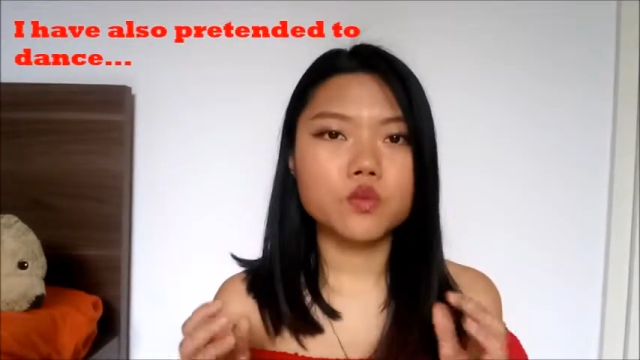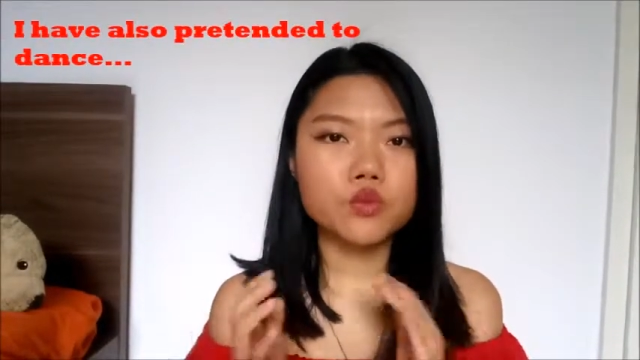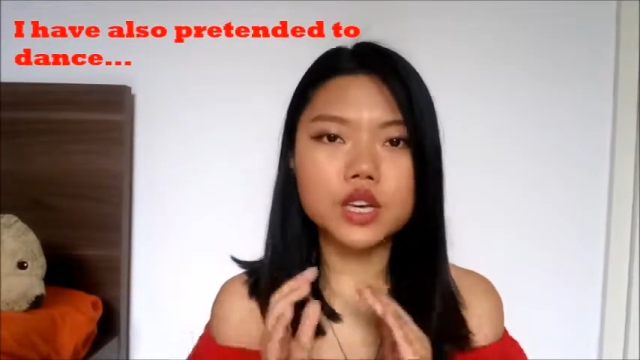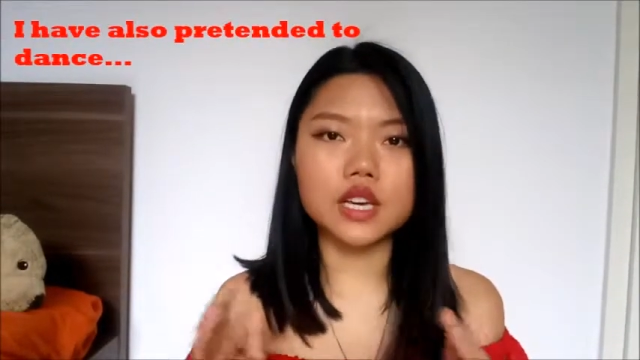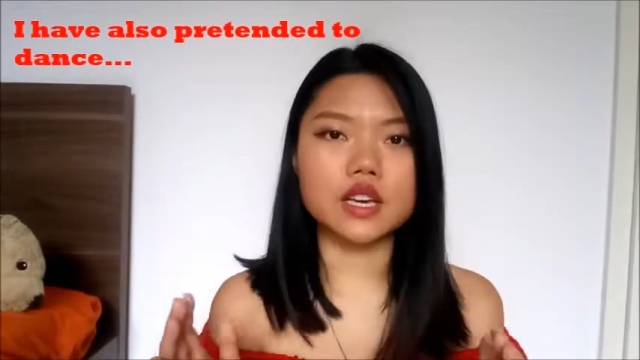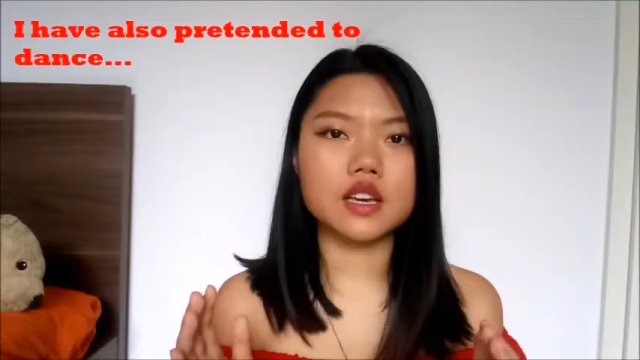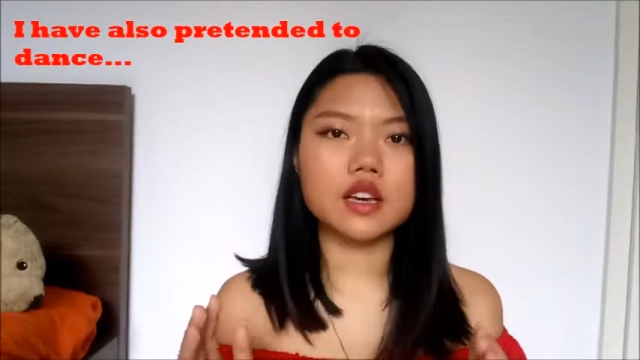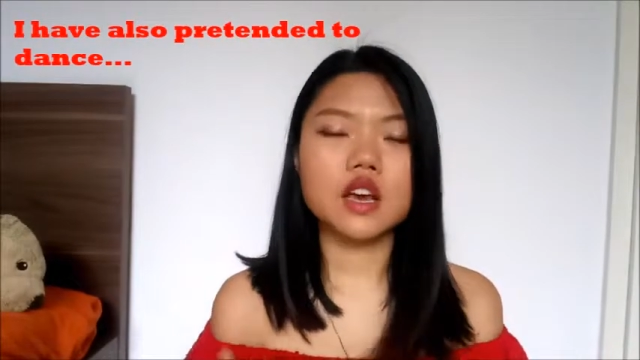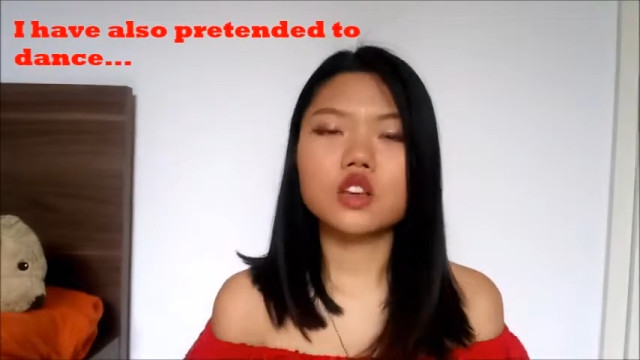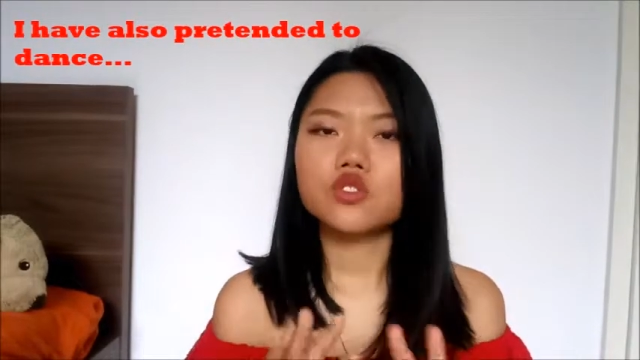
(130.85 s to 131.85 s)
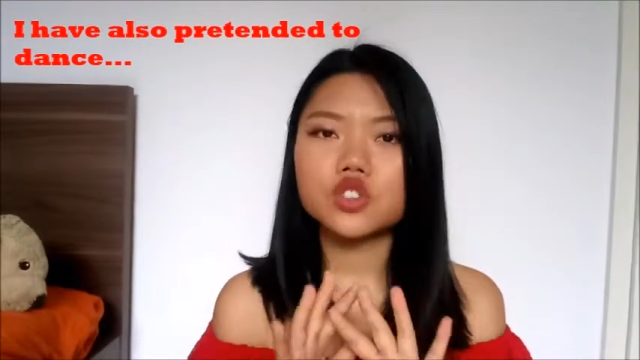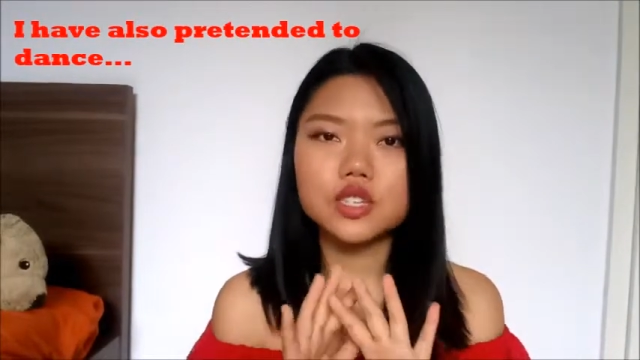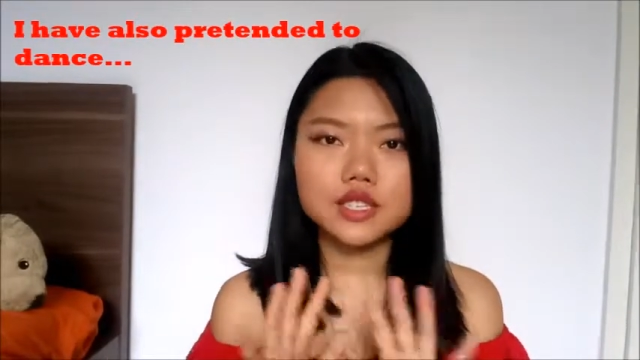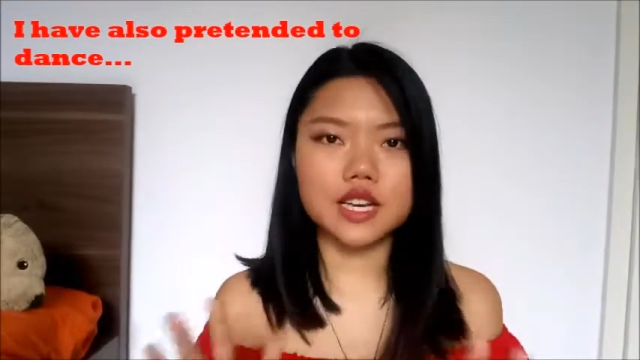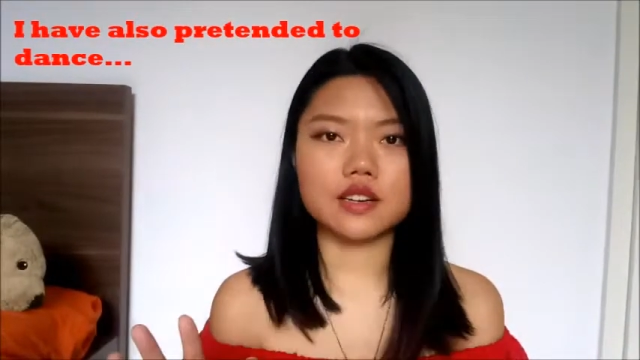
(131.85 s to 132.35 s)
really
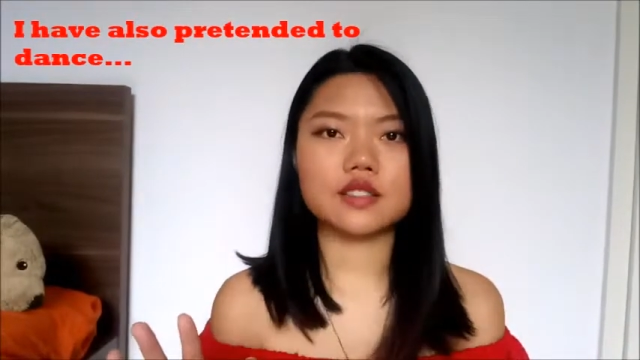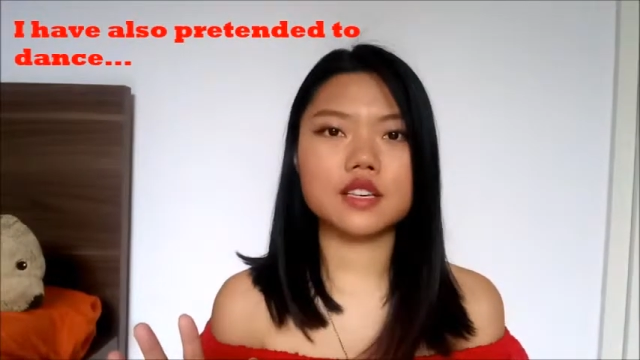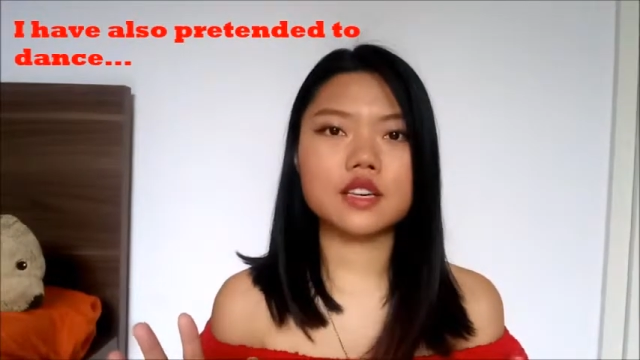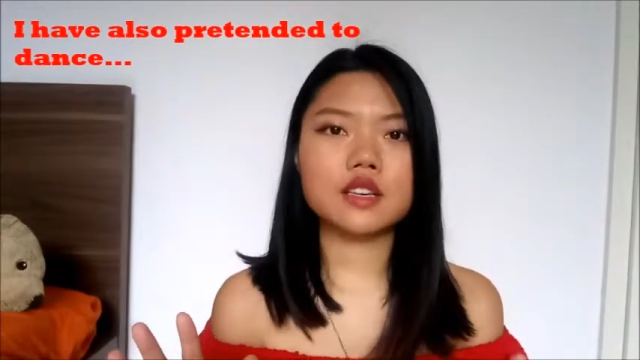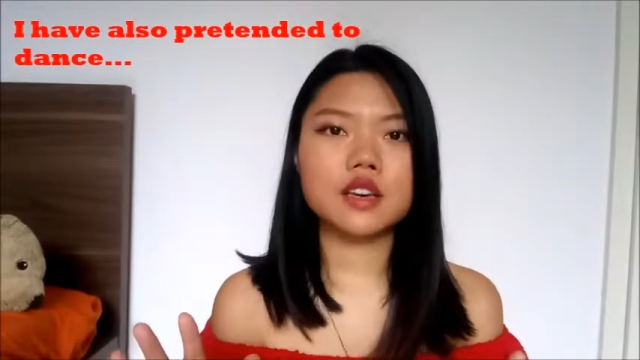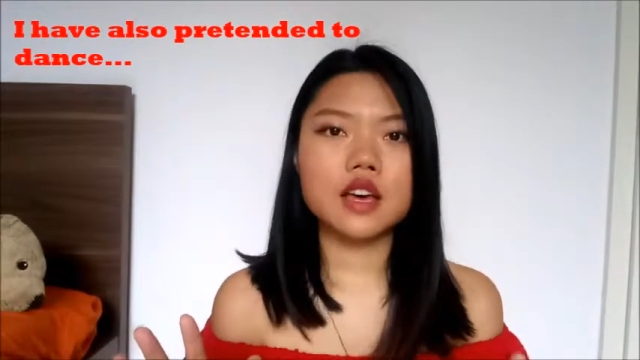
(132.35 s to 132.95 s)
just dancing.